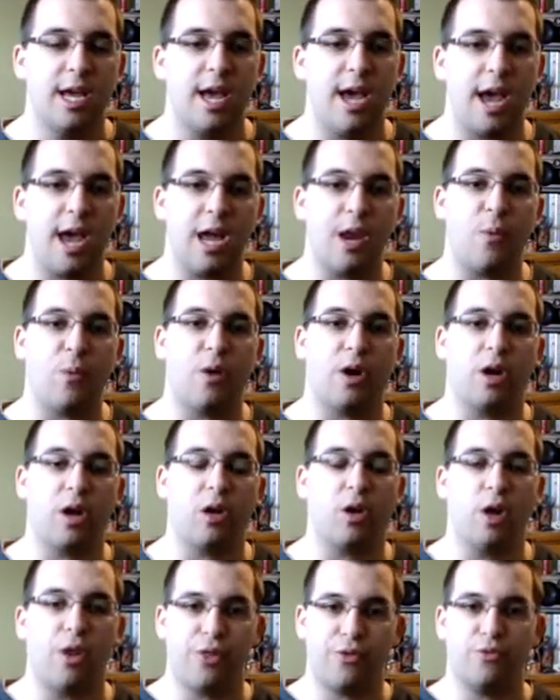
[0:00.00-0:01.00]
and work on
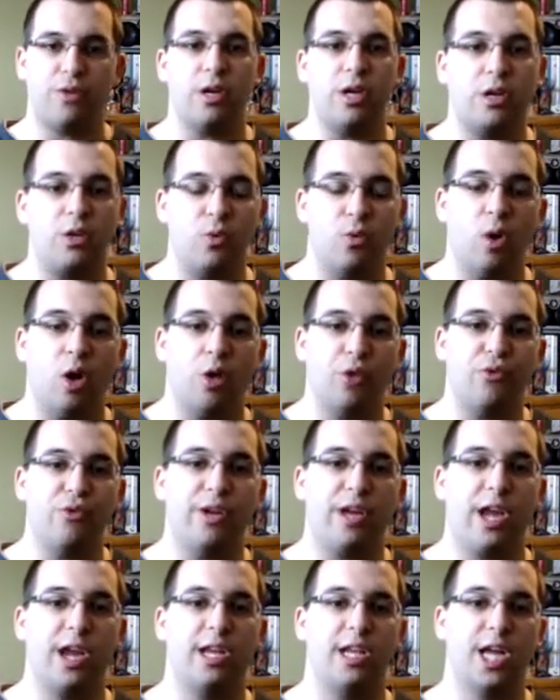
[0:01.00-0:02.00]
all three
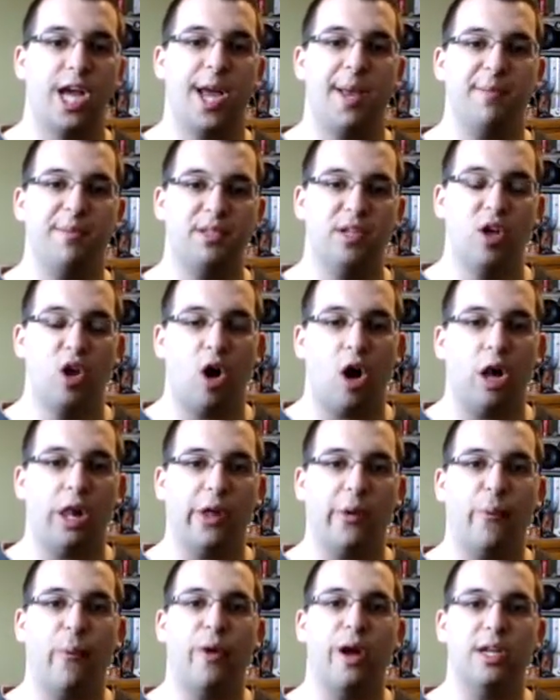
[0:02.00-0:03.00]
game types
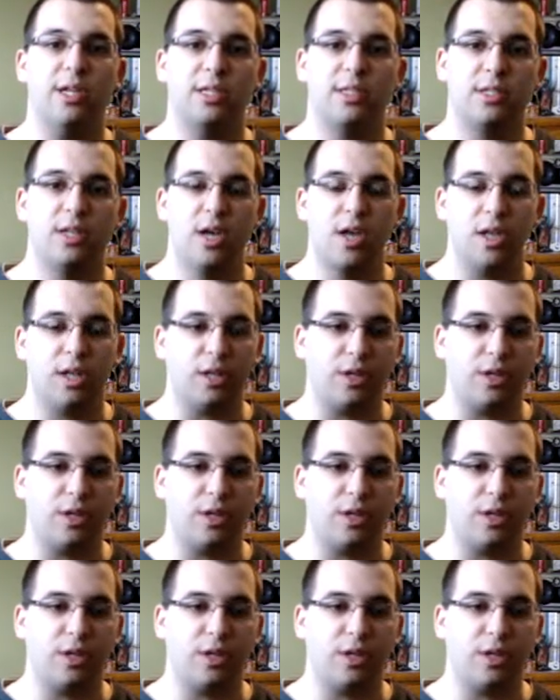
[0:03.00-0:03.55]
all at once,